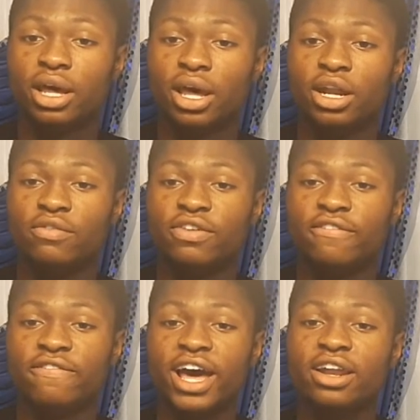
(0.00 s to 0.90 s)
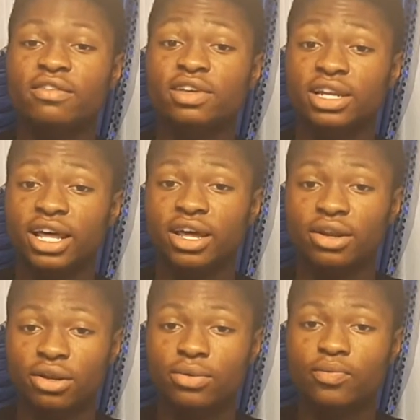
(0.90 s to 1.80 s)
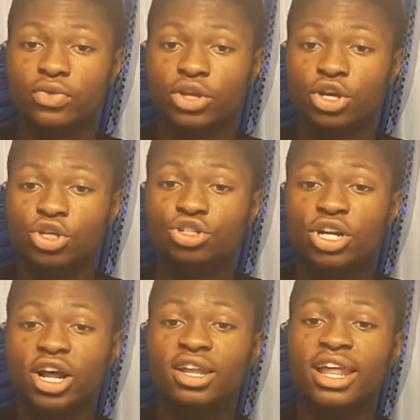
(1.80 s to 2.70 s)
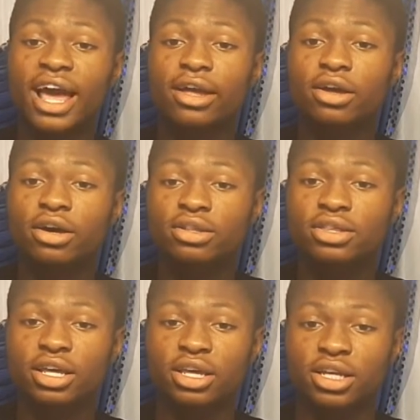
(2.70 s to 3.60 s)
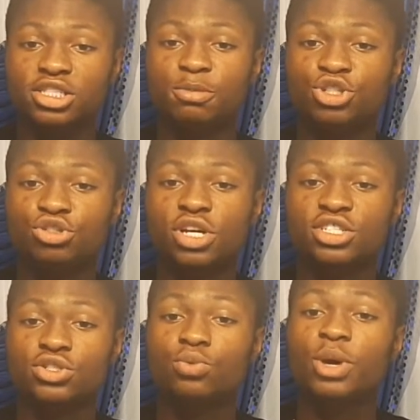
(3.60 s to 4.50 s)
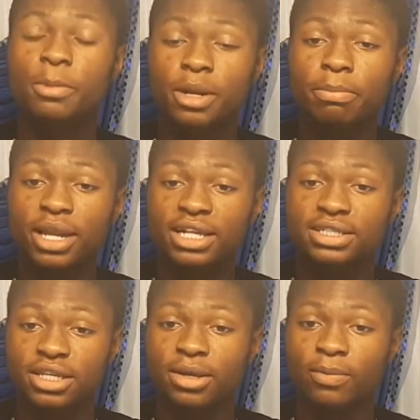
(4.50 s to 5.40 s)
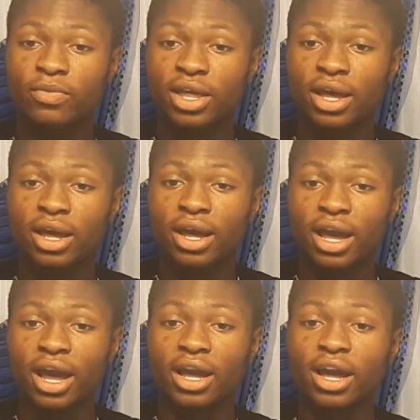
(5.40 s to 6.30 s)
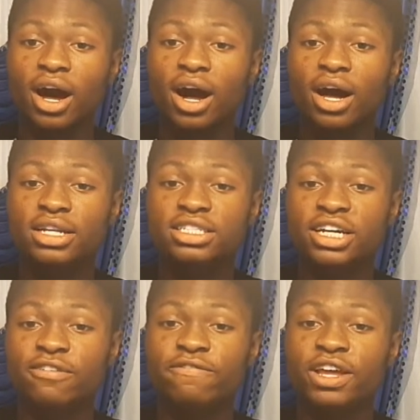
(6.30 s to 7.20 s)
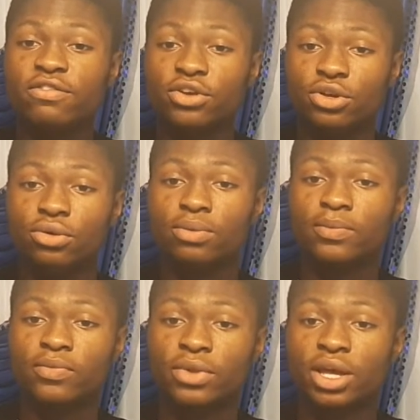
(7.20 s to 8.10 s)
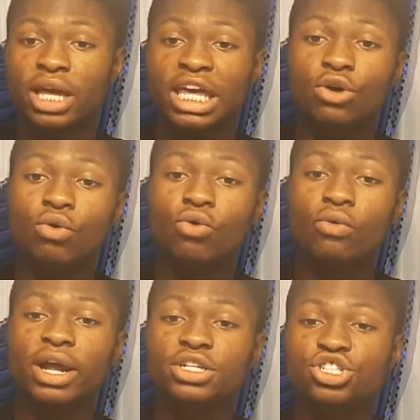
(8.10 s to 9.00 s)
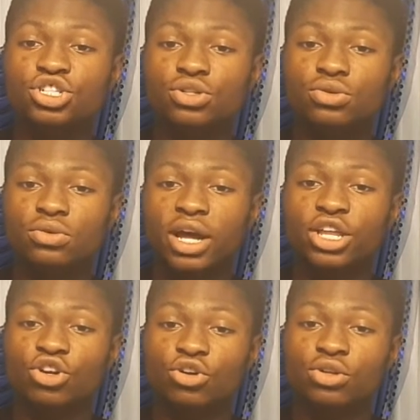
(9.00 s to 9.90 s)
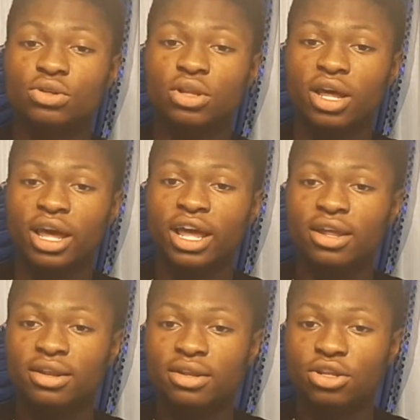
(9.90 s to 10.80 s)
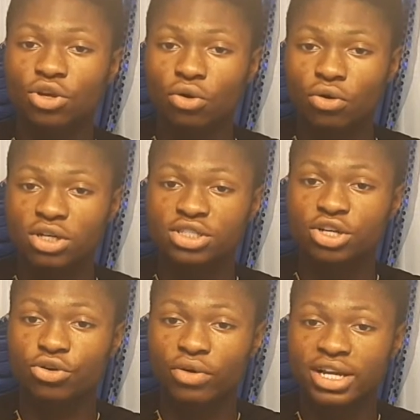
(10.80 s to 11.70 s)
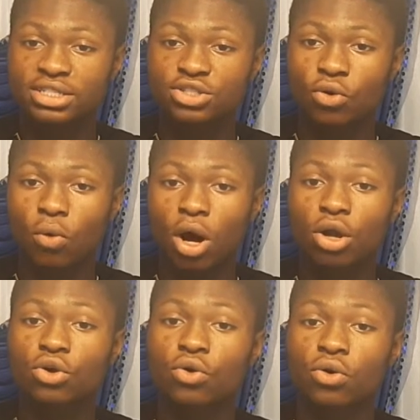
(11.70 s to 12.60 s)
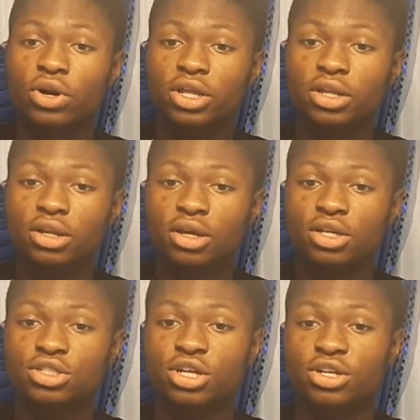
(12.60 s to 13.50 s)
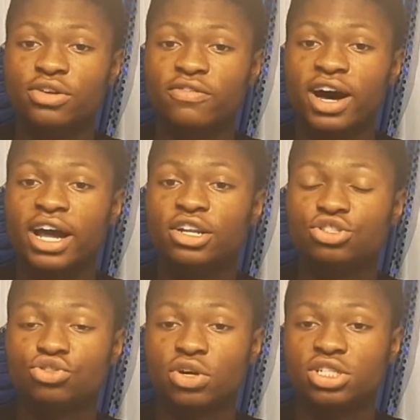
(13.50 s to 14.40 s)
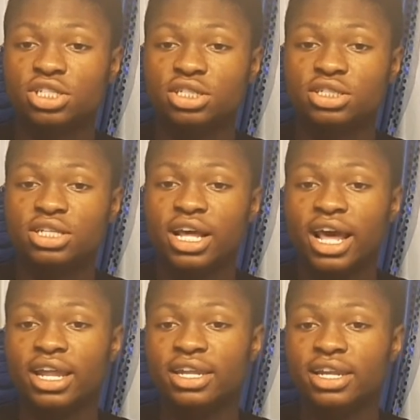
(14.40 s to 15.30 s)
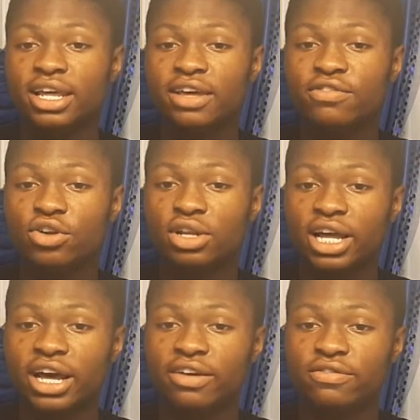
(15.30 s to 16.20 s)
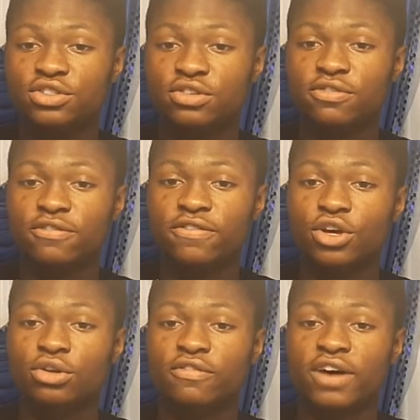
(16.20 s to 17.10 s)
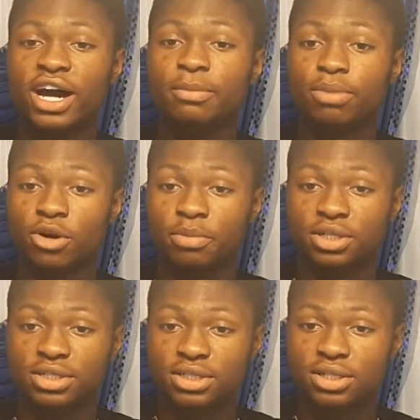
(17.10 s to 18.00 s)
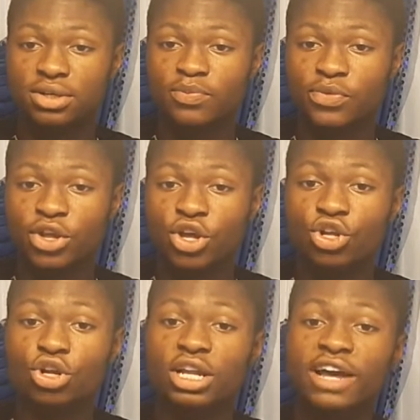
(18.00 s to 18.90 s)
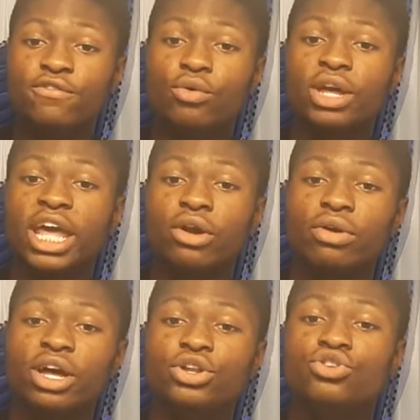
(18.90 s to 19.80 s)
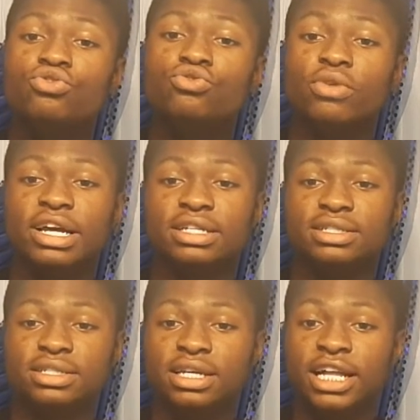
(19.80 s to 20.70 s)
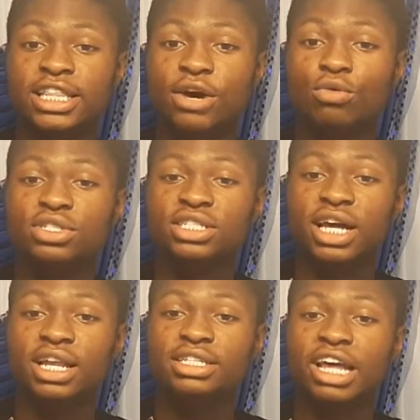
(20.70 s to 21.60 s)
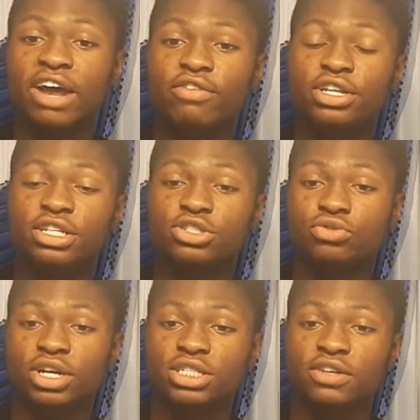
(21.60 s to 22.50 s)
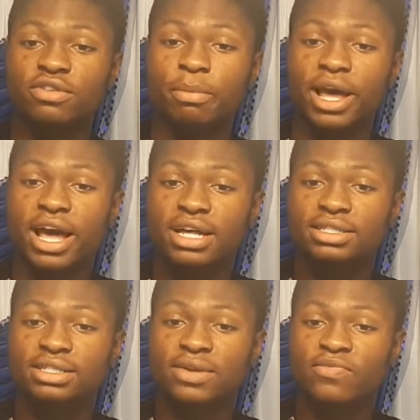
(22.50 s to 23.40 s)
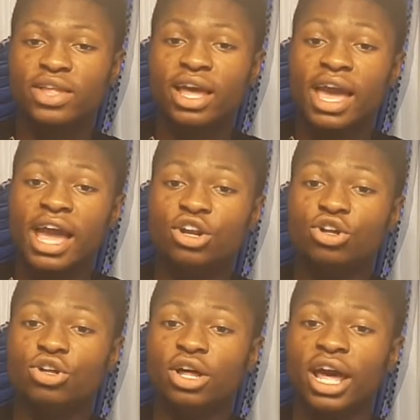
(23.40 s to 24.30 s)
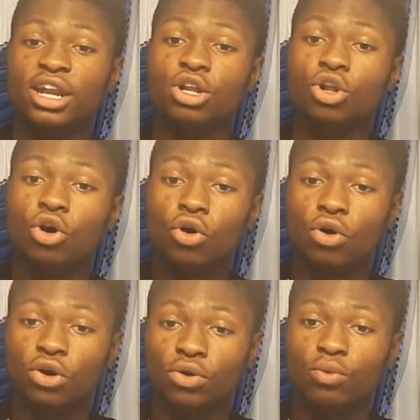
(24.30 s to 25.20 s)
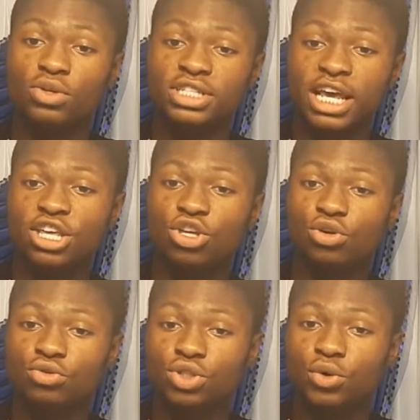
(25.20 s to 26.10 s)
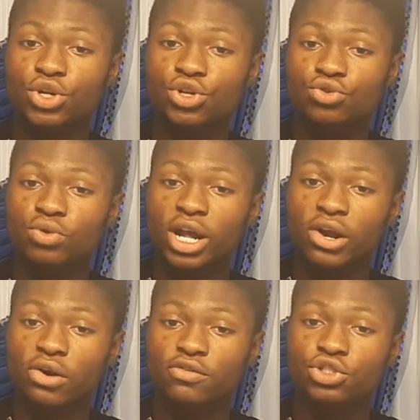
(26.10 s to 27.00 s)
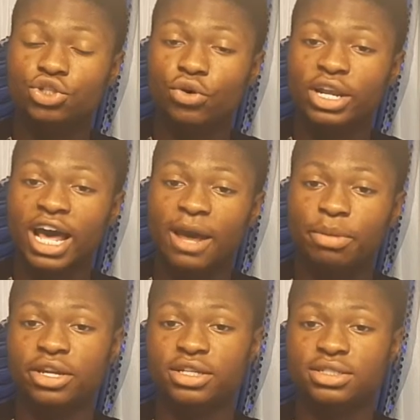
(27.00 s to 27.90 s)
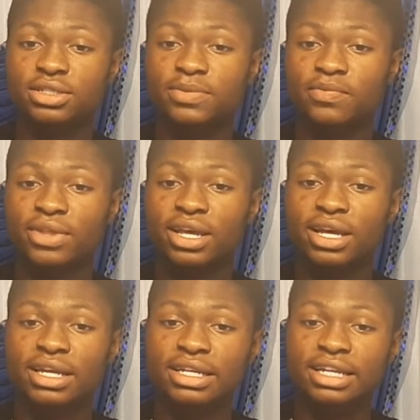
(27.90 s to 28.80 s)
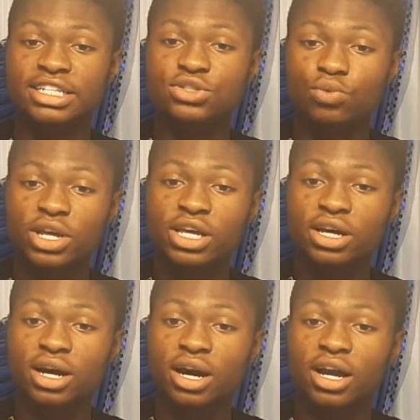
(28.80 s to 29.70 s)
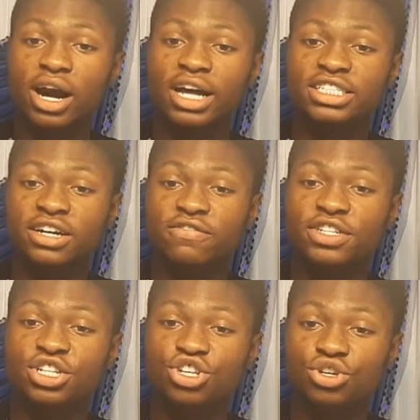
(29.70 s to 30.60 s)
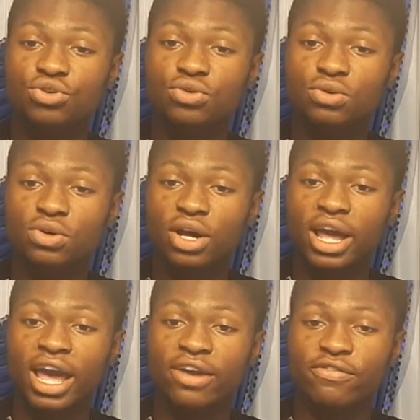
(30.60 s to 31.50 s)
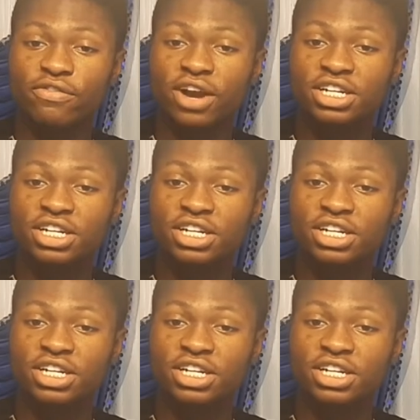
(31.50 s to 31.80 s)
Amen. and of the fat of the land. Amen. You shall not lack good things, but you shall swim in plenty. Amen. And God shall favor you. Amen. He will grant you and your and yours the grace to walk according to the divine instructions Amen. and live your life to fulfill divine purpose. Amen. Your life will carry a new grace that will silence every disgrace of the past. Hallelujah, somebody. And the Lord will take you to a new era of joy and happiness. Amen. I shall visit you. Yes, sir.